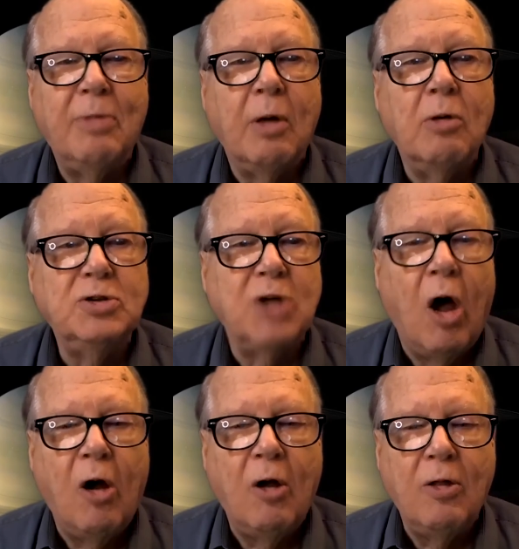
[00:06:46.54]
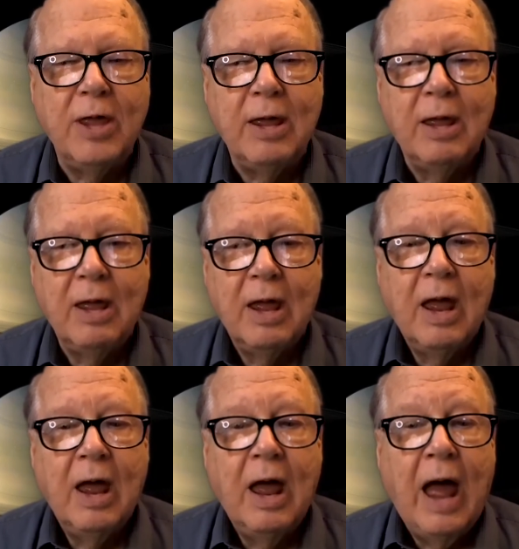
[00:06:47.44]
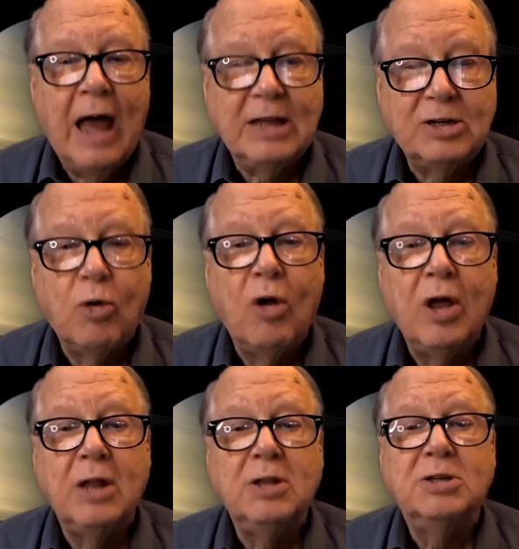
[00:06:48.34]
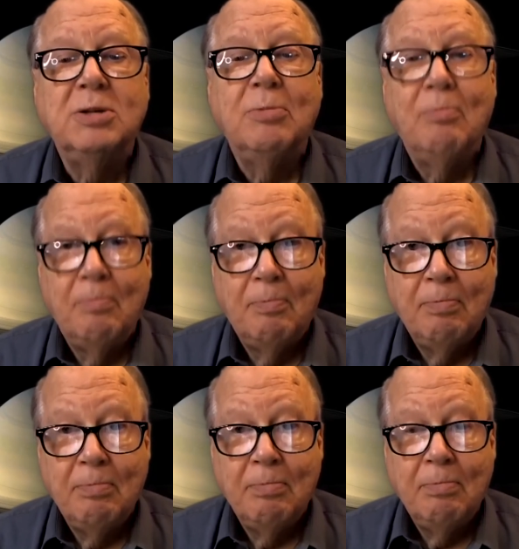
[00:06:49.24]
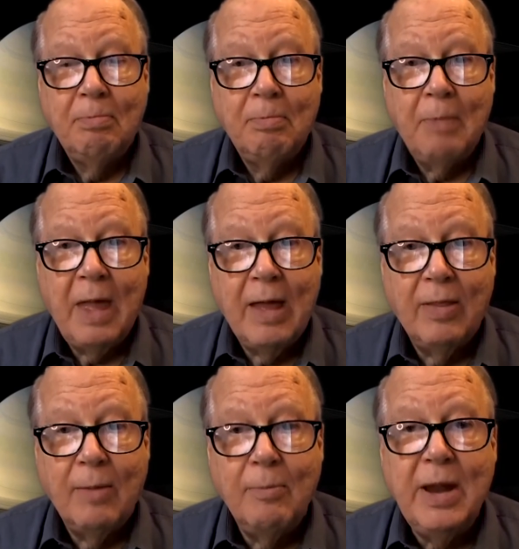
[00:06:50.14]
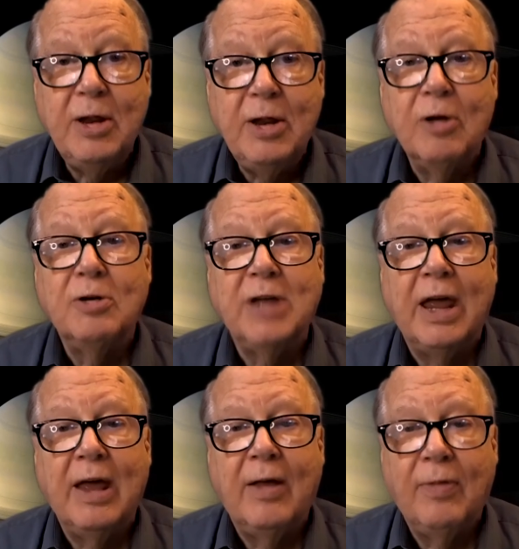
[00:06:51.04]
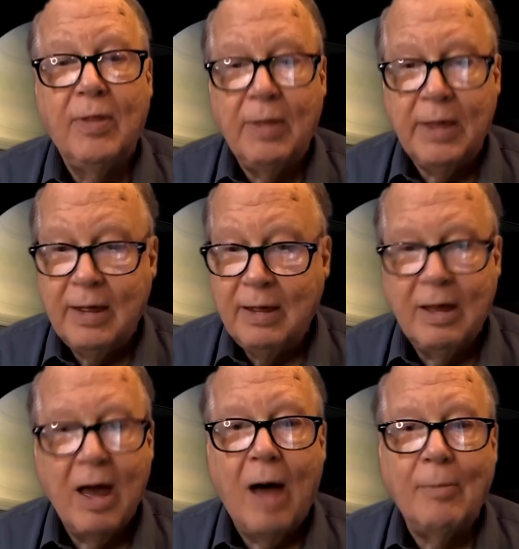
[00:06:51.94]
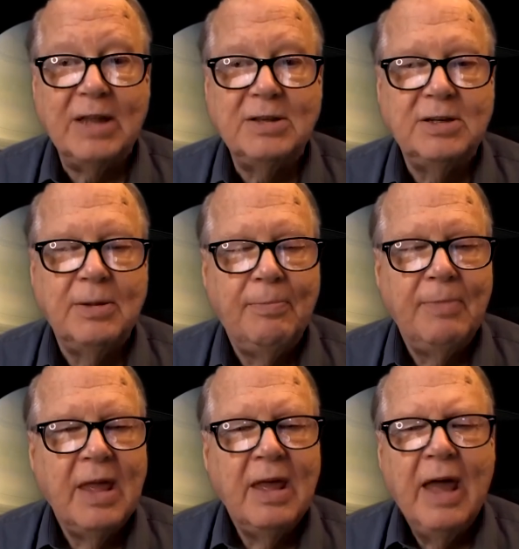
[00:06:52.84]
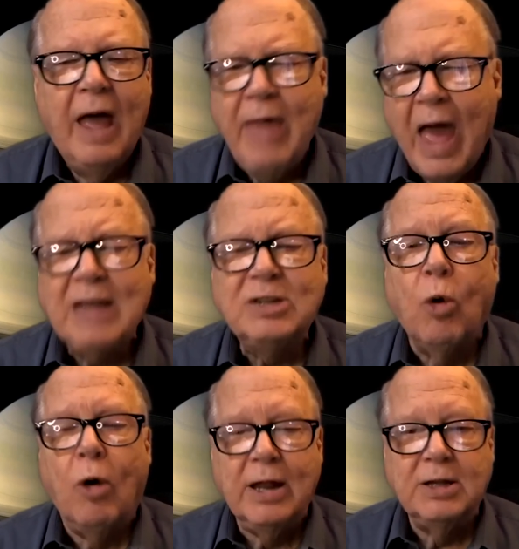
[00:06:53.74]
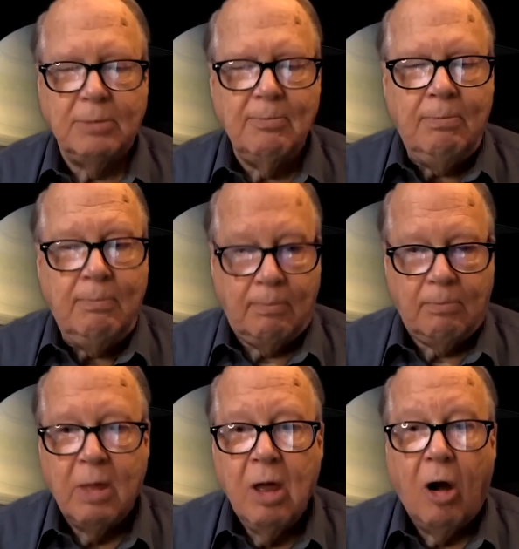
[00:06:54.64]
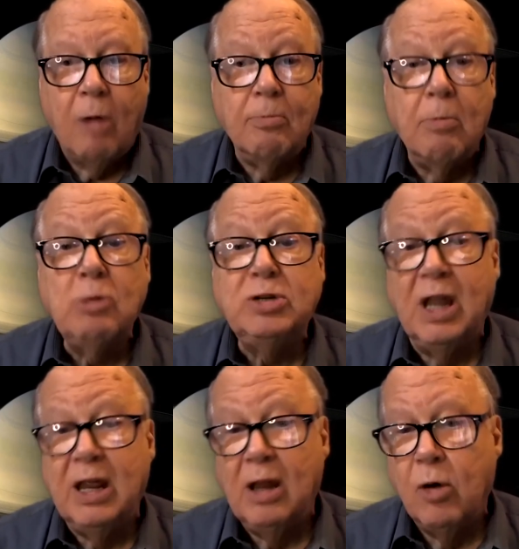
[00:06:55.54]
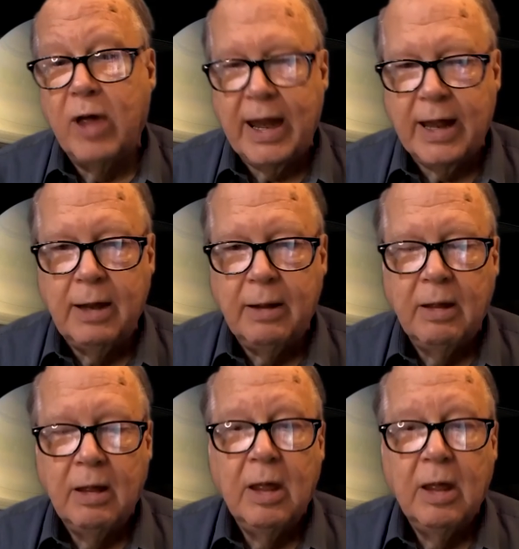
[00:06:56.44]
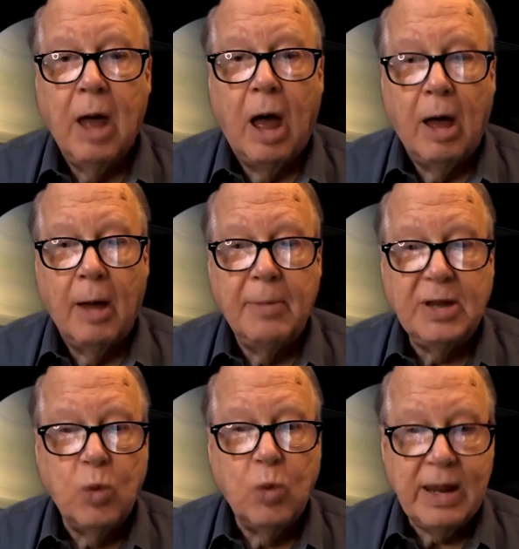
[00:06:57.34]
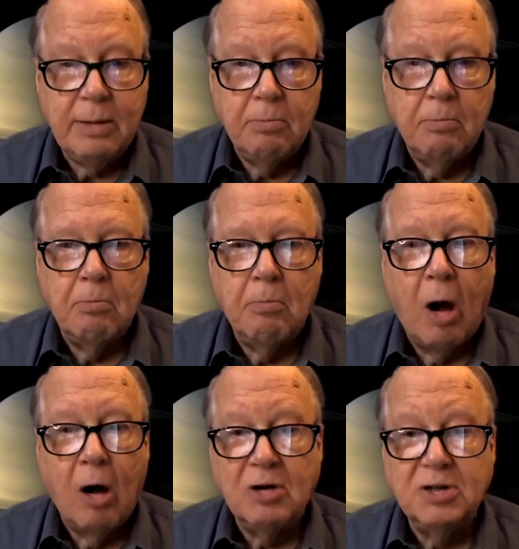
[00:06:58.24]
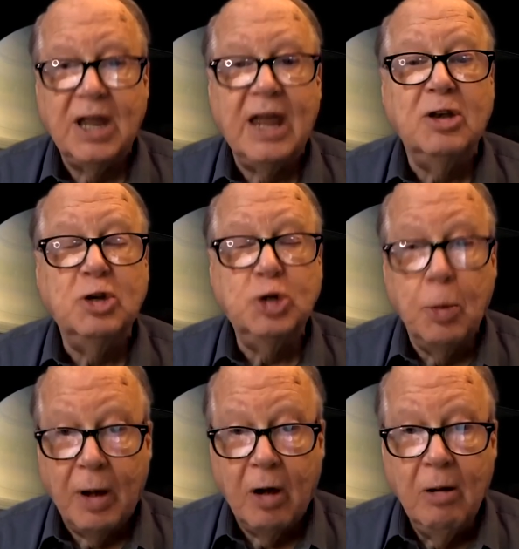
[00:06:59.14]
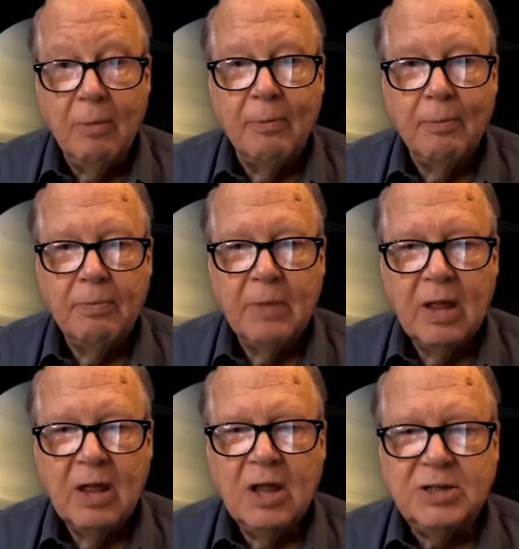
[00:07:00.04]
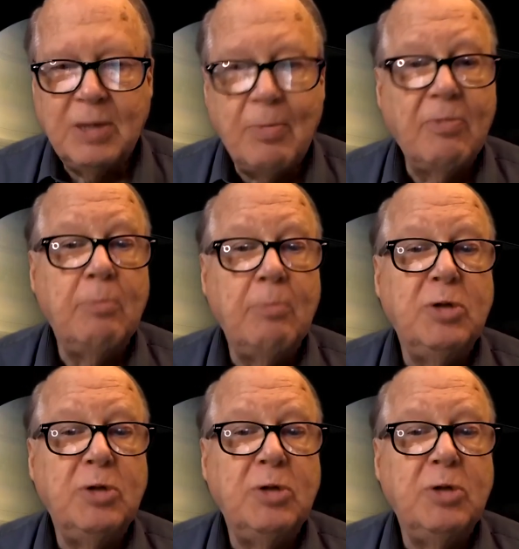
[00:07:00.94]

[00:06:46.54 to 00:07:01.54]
those are the asteroids and the meteors and the comets. And the asteroids are mostly located between Mars and Jupiter. Some of them